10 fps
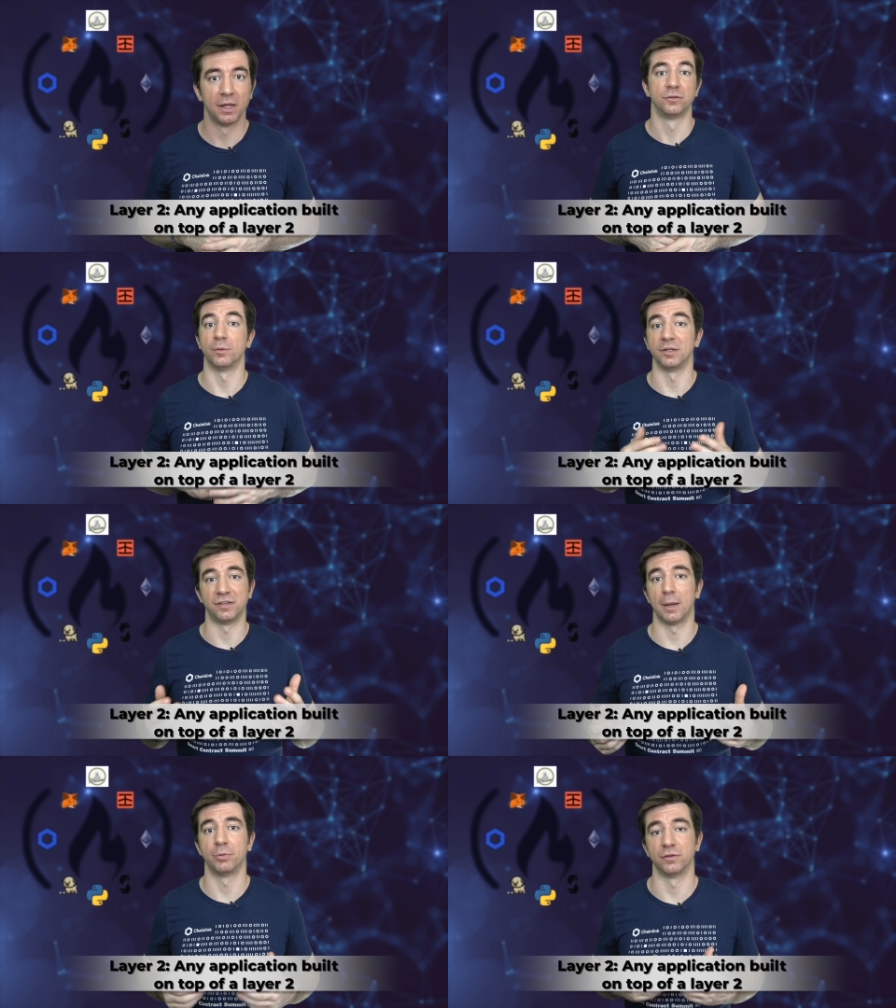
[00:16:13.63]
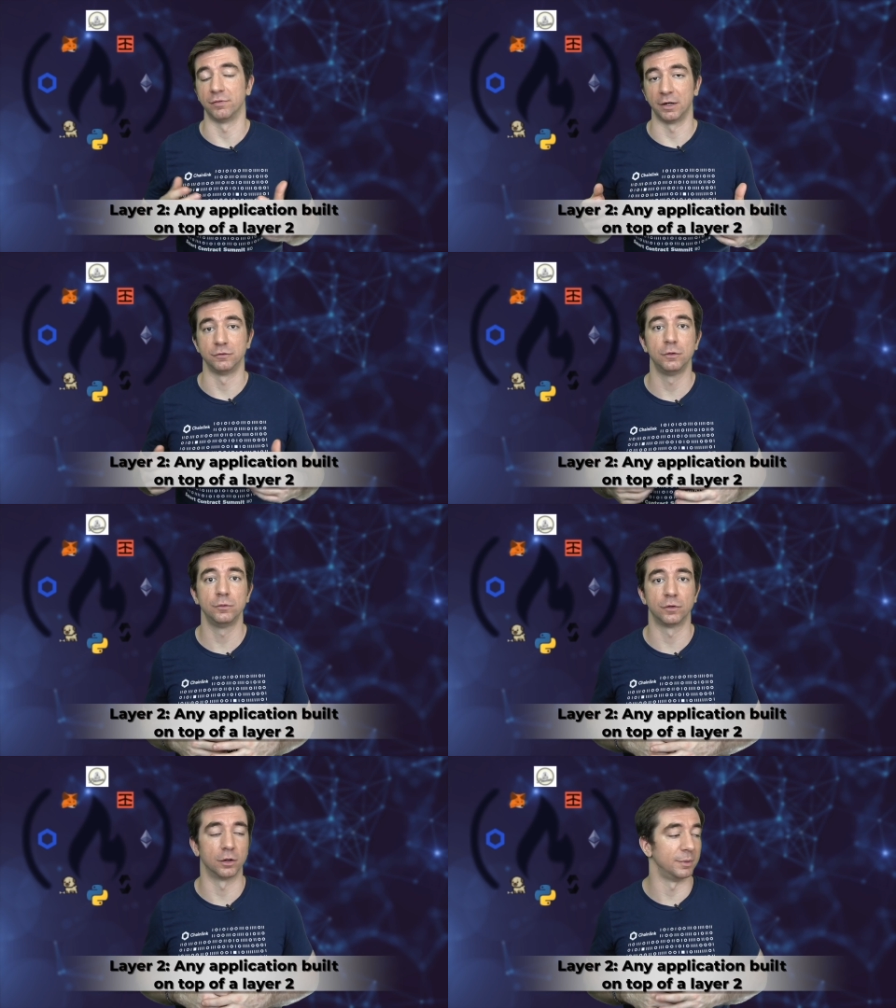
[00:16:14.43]
Some examples of layer
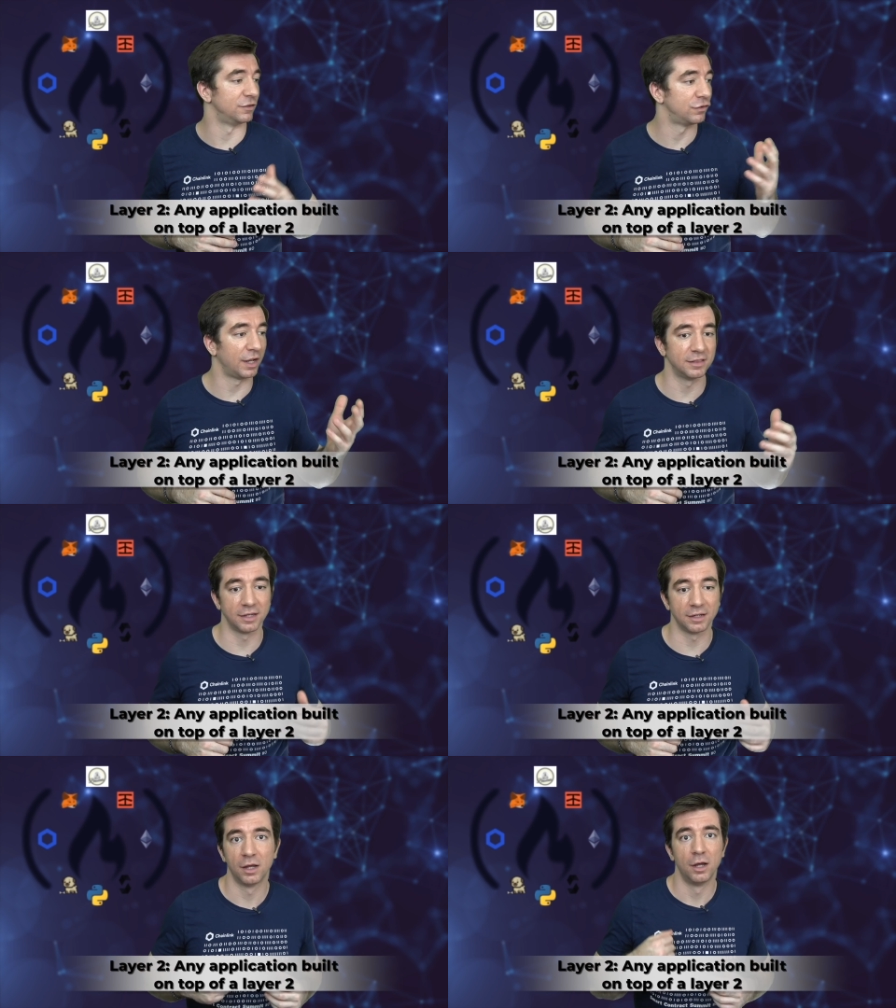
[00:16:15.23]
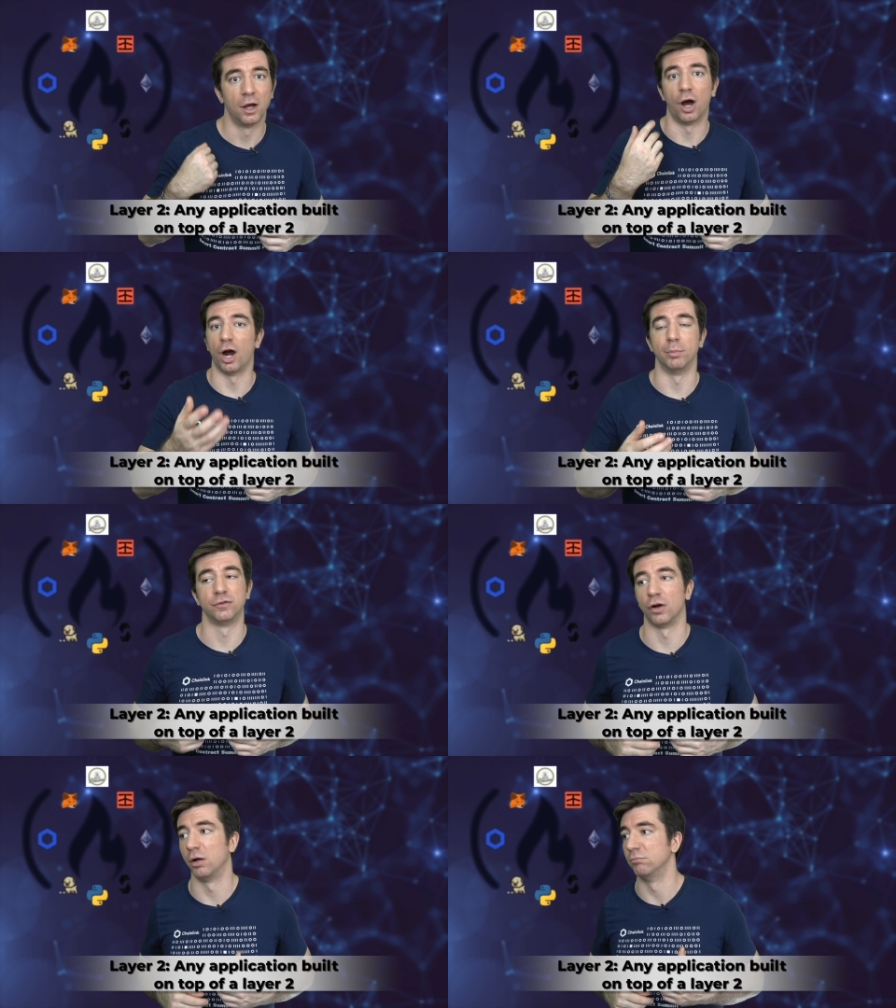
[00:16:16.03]
2s are going to be Chainlink,
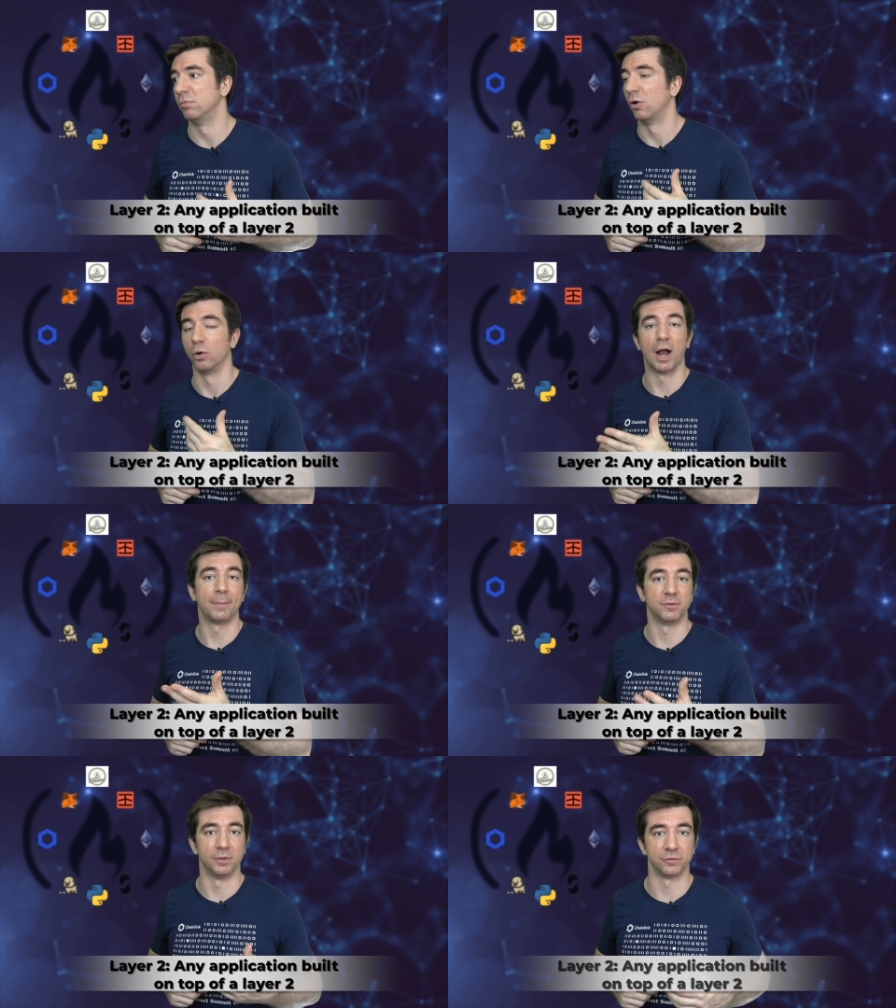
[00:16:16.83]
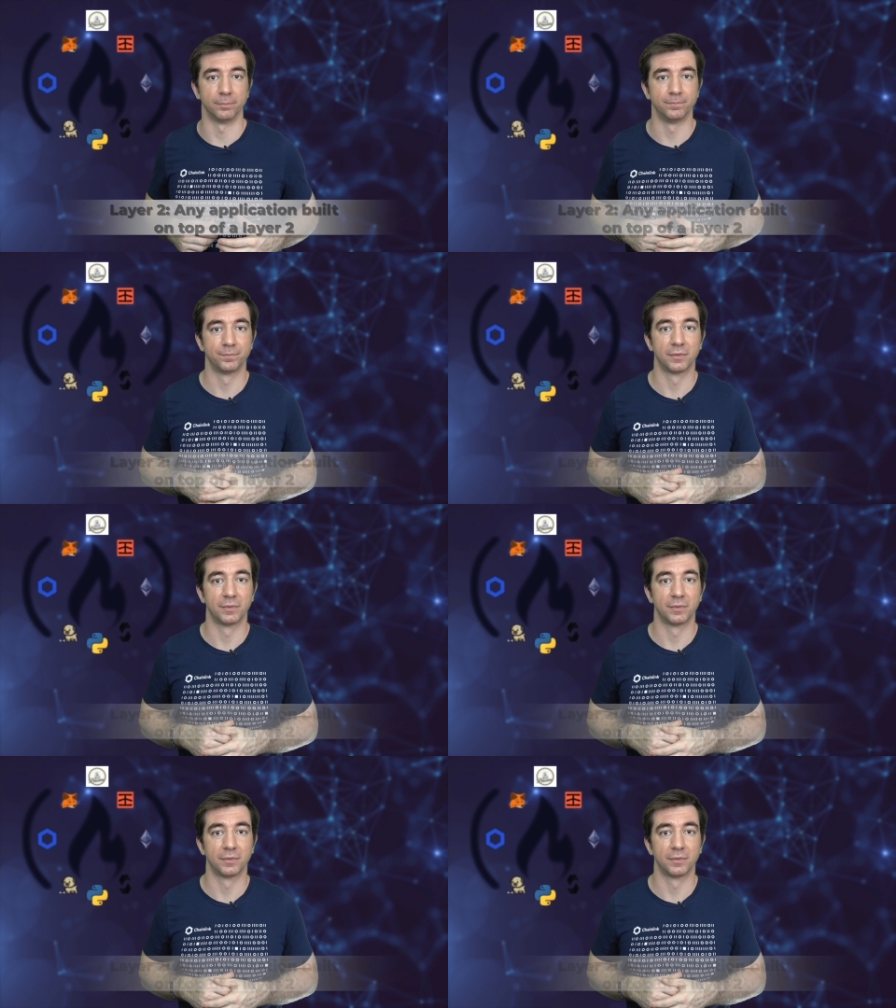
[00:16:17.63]
Arbitrum, or Optimism.